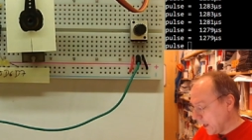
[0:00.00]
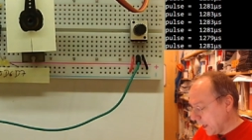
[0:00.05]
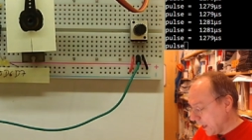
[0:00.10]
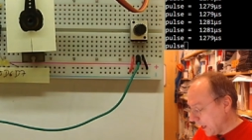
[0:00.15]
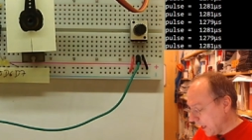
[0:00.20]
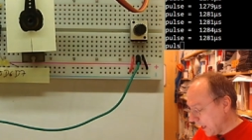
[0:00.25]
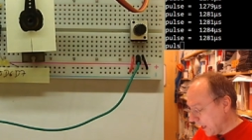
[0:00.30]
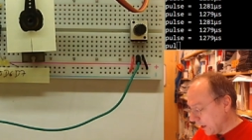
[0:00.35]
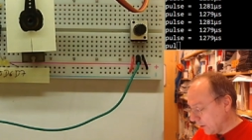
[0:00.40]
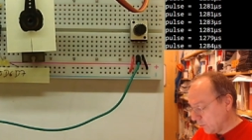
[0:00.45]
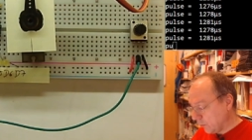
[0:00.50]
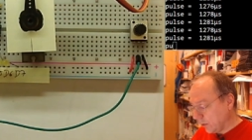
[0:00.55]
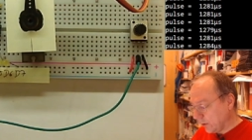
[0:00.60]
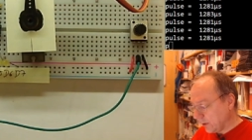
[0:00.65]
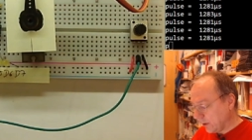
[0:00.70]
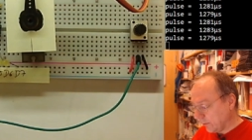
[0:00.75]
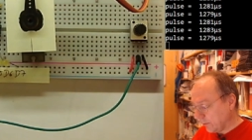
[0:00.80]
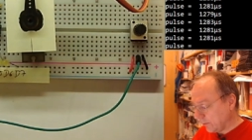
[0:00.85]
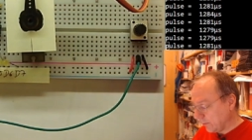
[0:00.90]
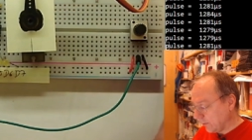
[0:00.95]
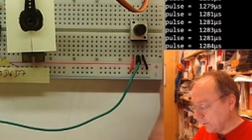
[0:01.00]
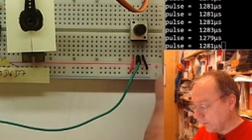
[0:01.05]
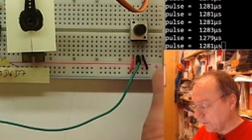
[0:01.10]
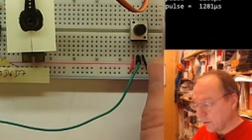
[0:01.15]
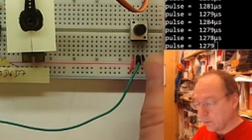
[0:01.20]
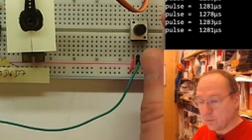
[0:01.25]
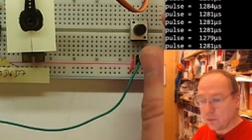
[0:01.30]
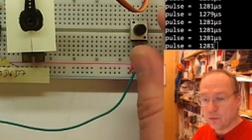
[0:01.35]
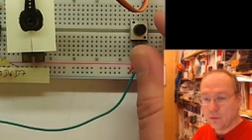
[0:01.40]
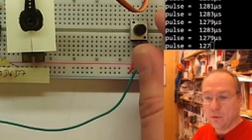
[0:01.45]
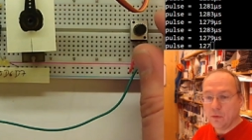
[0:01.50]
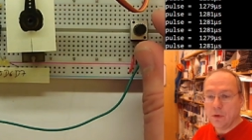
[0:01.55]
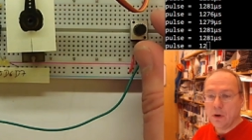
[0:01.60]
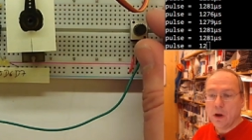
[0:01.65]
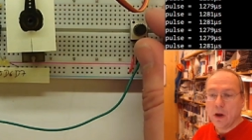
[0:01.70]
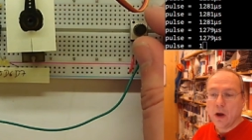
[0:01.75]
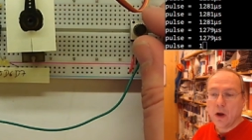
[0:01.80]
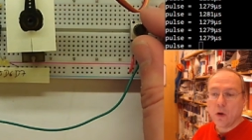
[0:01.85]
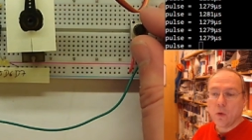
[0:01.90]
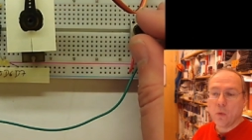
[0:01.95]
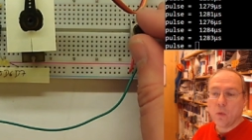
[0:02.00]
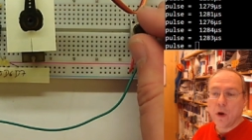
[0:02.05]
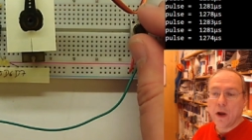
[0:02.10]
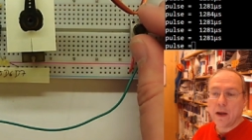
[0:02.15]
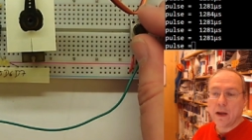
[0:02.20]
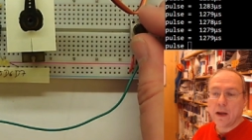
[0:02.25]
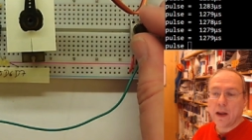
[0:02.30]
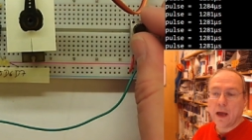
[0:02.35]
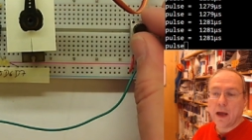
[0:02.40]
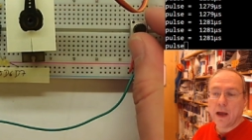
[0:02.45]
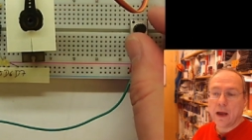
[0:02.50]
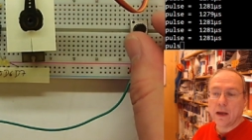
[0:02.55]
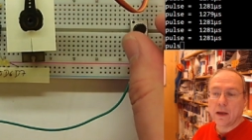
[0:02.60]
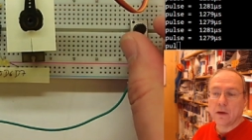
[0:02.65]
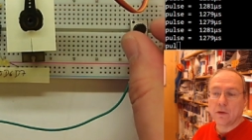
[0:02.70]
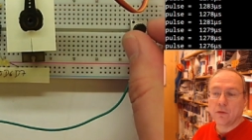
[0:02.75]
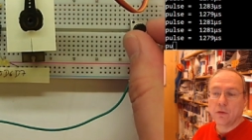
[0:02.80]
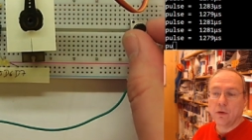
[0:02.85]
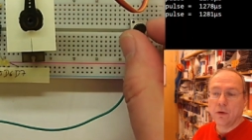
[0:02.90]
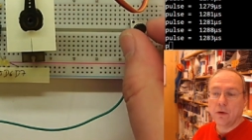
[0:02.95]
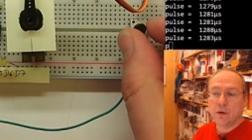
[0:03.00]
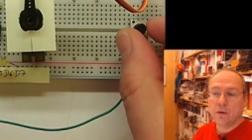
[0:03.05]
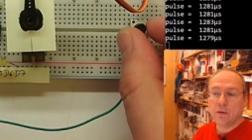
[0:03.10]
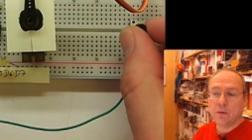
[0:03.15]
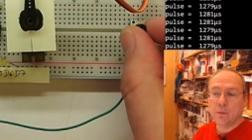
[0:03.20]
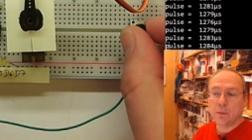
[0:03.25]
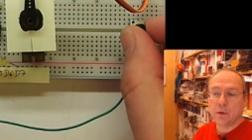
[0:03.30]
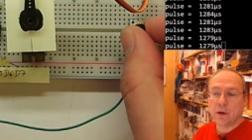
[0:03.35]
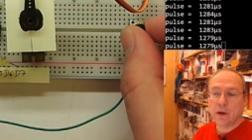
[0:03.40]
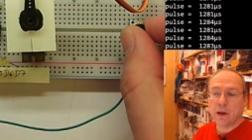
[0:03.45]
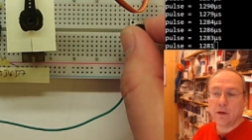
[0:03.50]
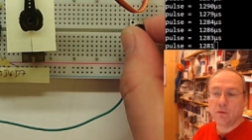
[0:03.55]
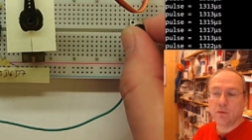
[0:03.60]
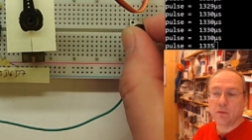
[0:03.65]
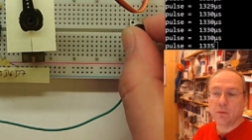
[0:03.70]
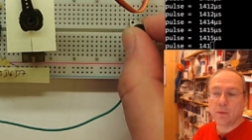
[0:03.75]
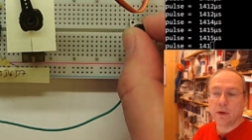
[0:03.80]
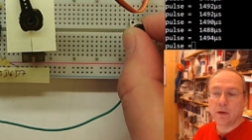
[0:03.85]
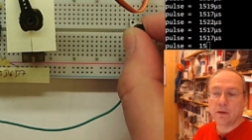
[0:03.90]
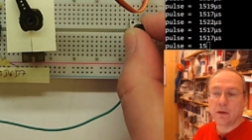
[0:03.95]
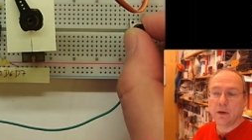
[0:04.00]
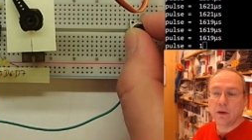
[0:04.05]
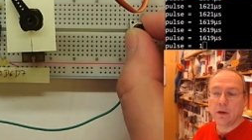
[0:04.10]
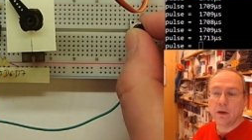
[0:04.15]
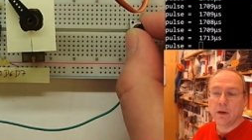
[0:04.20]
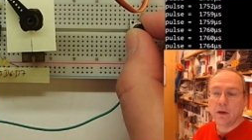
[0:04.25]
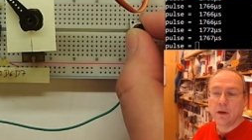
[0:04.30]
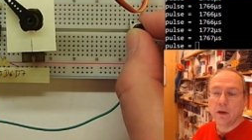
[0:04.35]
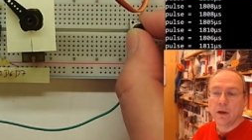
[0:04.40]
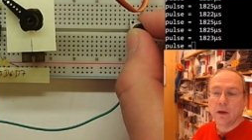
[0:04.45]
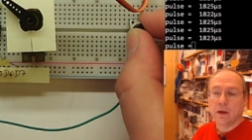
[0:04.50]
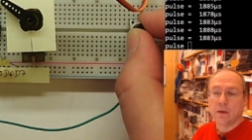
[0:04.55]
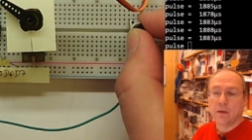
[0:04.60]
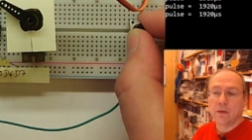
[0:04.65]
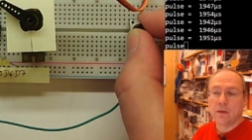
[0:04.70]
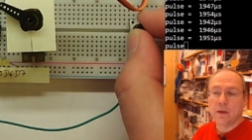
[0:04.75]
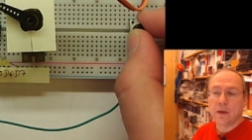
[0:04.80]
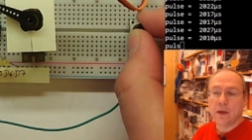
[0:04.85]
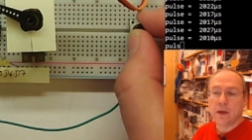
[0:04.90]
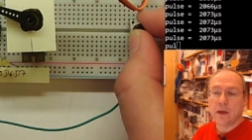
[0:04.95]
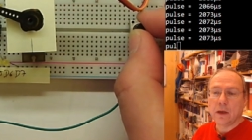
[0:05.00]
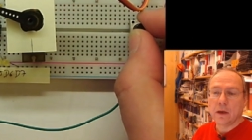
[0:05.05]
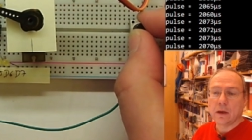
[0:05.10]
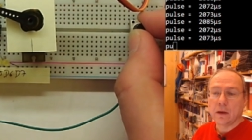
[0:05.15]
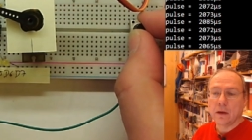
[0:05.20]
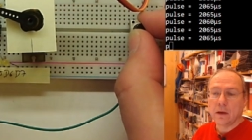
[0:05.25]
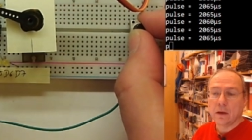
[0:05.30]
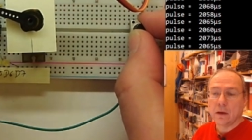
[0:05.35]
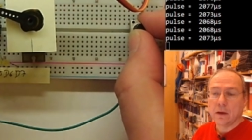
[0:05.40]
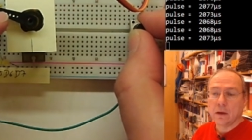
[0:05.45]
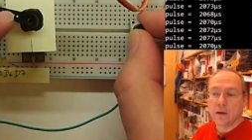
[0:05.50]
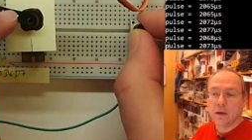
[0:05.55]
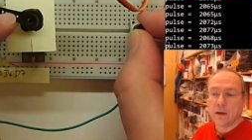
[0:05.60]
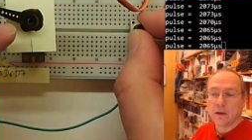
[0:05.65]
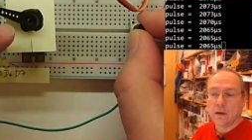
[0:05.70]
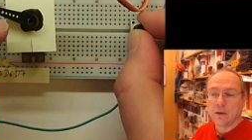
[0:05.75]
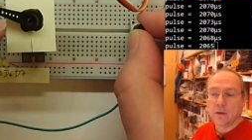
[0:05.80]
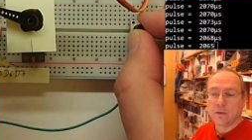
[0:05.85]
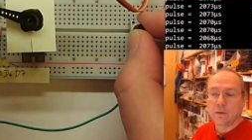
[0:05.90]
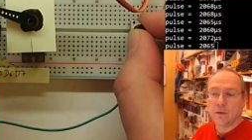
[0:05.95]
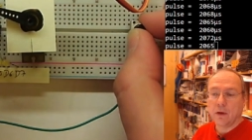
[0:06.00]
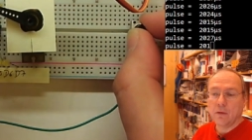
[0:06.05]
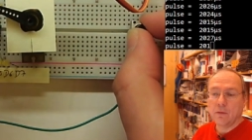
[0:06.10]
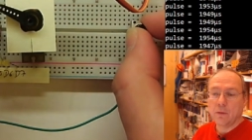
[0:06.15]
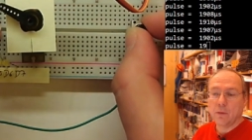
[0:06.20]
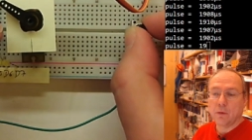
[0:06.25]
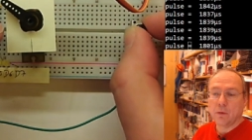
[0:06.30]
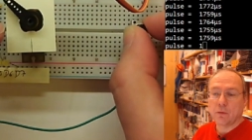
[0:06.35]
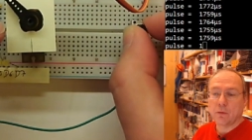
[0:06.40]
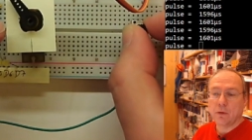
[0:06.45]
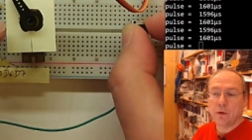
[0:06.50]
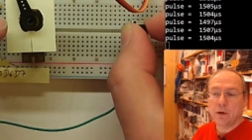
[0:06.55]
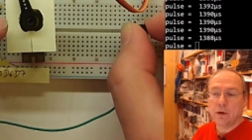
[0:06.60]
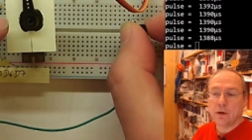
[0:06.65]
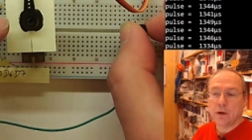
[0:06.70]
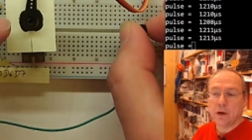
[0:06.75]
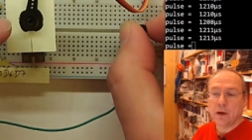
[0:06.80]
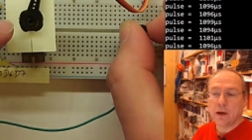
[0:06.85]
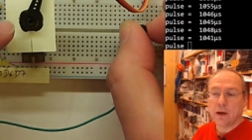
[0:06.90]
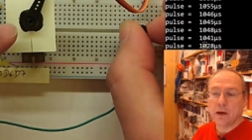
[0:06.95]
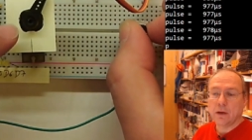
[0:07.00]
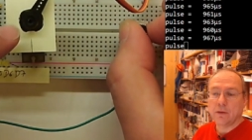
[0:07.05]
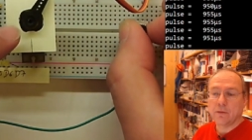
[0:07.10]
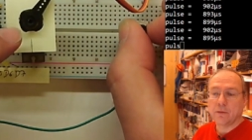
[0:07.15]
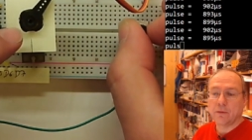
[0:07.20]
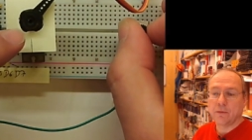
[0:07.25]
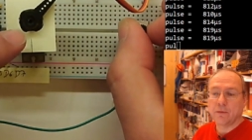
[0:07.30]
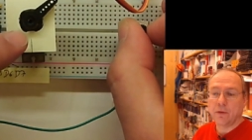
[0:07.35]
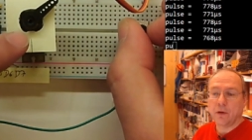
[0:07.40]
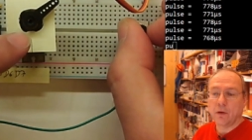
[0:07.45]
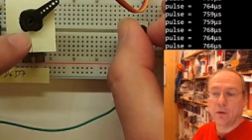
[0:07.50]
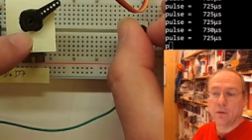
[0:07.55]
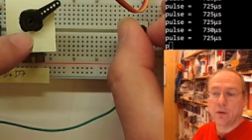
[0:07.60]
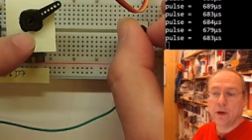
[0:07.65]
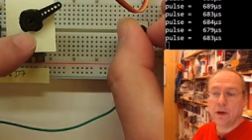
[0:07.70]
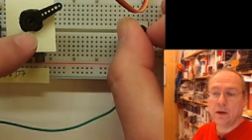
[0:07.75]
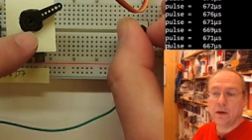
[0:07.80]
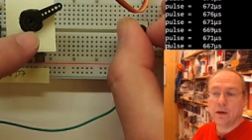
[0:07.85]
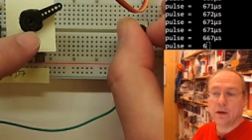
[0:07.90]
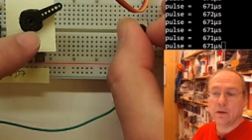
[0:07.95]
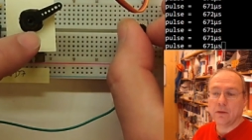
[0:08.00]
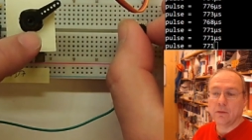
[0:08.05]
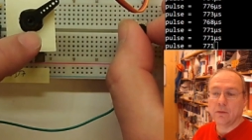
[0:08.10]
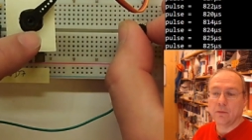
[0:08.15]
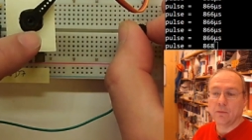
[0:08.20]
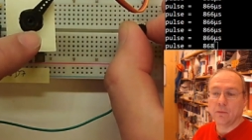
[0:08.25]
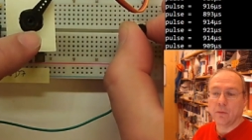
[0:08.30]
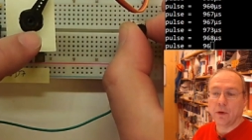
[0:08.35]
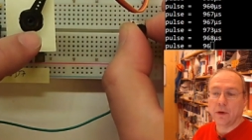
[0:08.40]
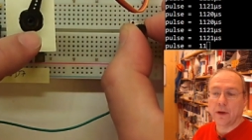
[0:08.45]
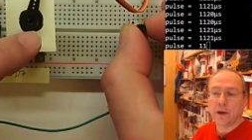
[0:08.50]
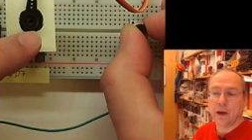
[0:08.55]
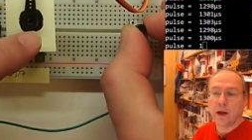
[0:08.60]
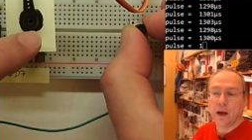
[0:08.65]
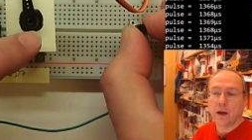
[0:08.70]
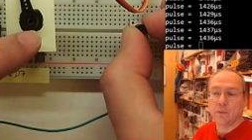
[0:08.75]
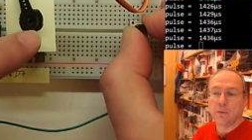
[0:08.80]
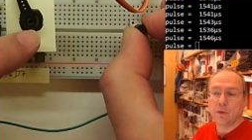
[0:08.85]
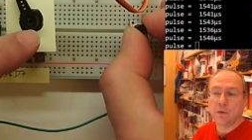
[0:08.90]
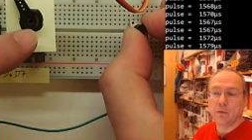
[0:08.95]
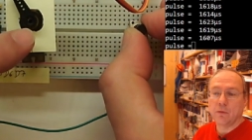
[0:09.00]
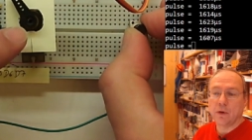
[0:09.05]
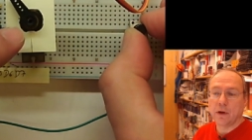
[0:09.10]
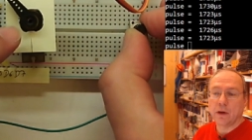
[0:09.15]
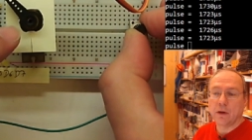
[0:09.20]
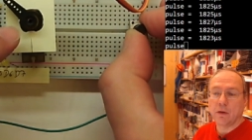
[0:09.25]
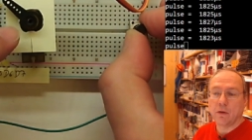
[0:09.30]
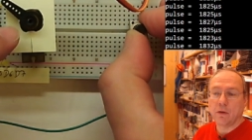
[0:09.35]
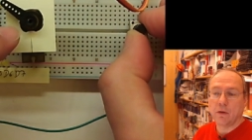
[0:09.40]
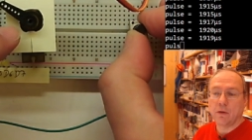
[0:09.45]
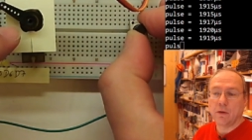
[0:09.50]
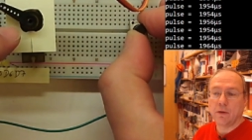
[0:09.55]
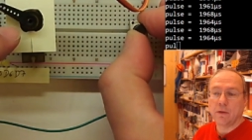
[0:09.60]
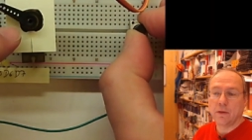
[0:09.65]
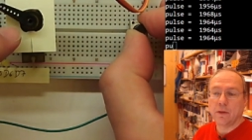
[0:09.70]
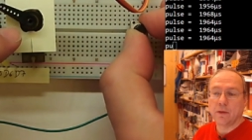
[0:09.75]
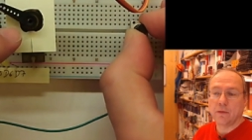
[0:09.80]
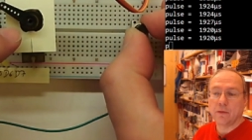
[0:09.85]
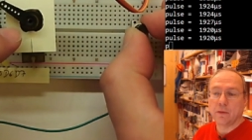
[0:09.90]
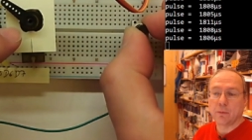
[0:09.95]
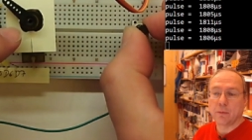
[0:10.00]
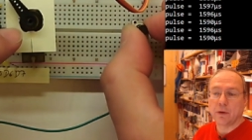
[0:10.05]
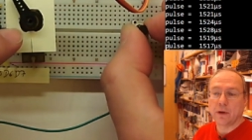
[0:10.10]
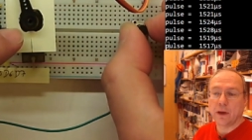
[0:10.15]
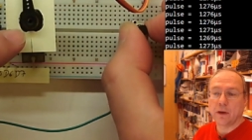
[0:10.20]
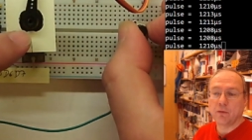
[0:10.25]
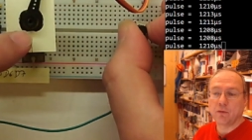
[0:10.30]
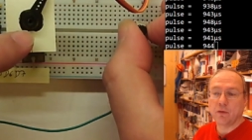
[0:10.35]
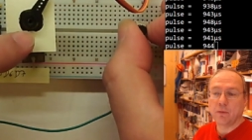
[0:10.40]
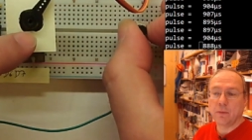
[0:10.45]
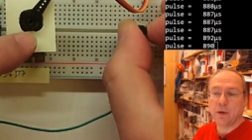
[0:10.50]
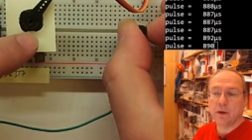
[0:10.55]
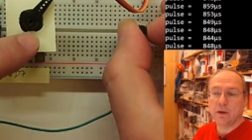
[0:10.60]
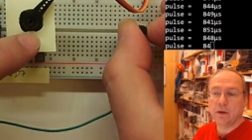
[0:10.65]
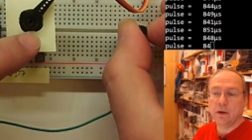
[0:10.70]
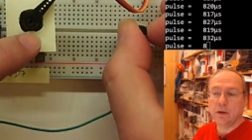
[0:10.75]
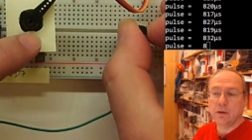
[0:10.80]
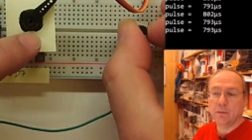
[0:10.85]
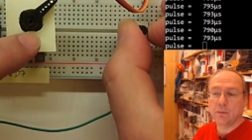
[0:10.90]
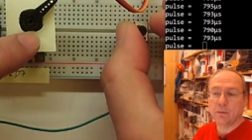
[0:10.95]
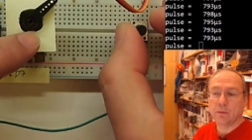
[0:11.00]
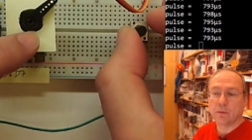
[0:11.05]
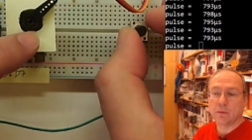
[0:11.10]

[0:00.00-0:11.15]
And what does the system do? when I turn the potentiometer, the servo motor is following what I'm doing on the potentiometer.